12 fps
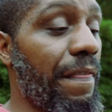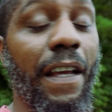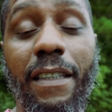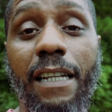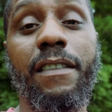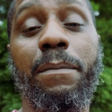I
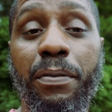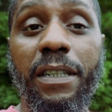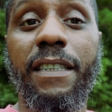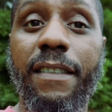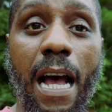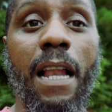think that's a
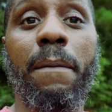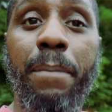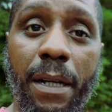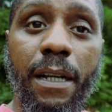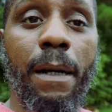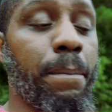pretty solid
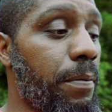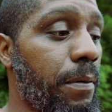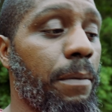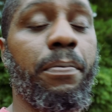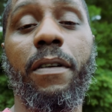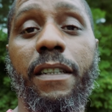pickup
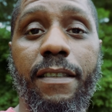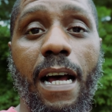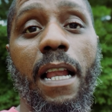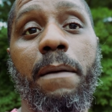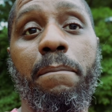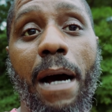or a pretty
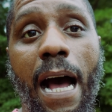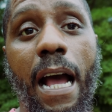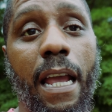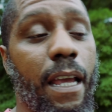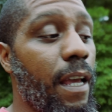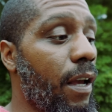solid
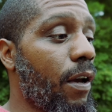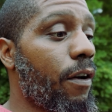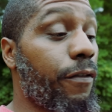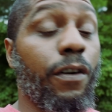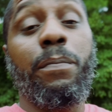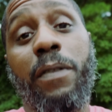buy
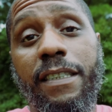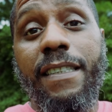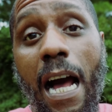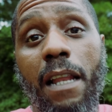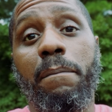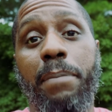for a pretty
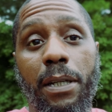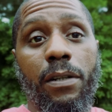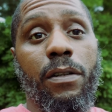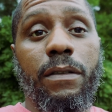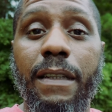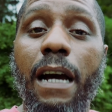solid
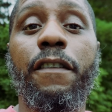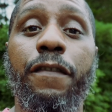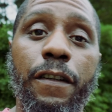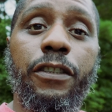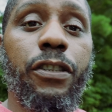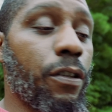build down the
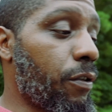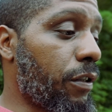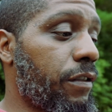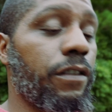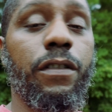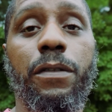future or
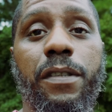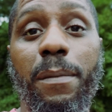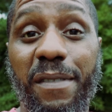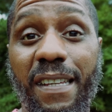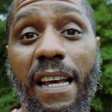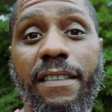to do
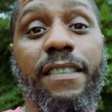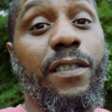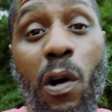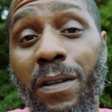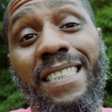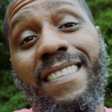some tests. It's
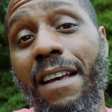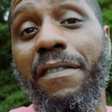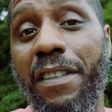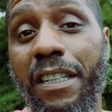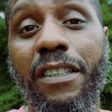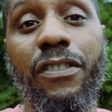only
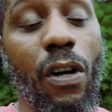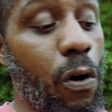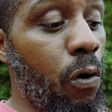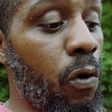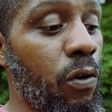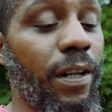seven years
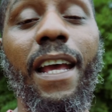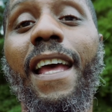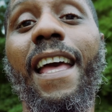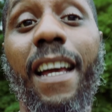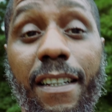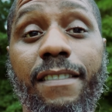old
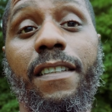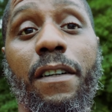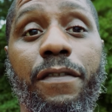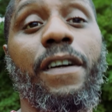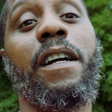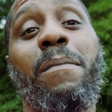and can
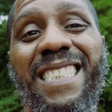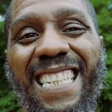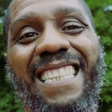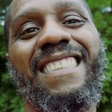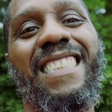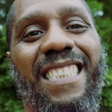still very much
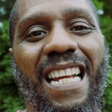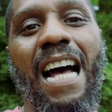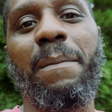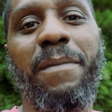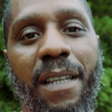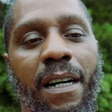get the
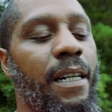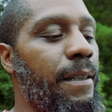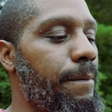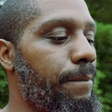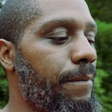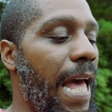job
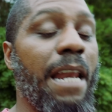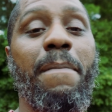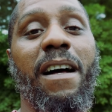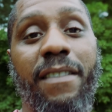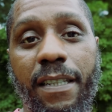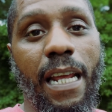done at
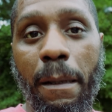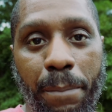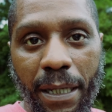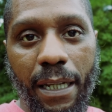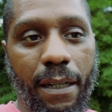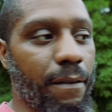about
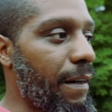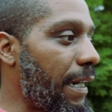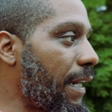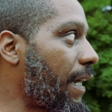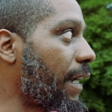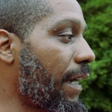1080p,
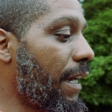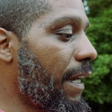right? Like